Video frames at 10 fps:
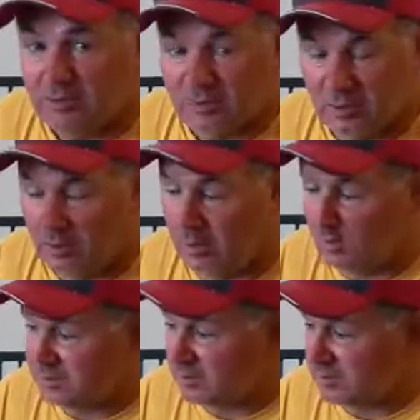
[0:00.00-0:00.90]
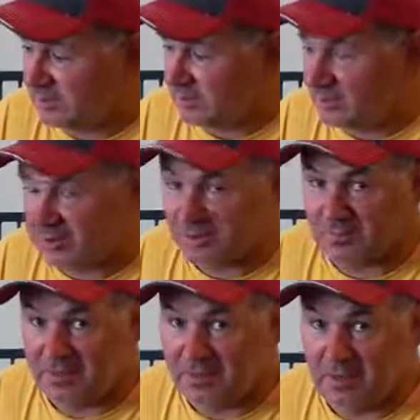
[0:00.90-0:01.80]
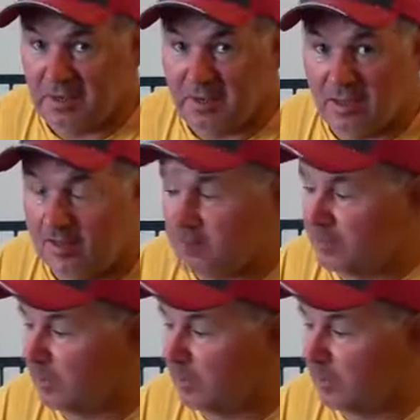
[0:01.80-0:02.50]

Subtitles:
So since these guys are very young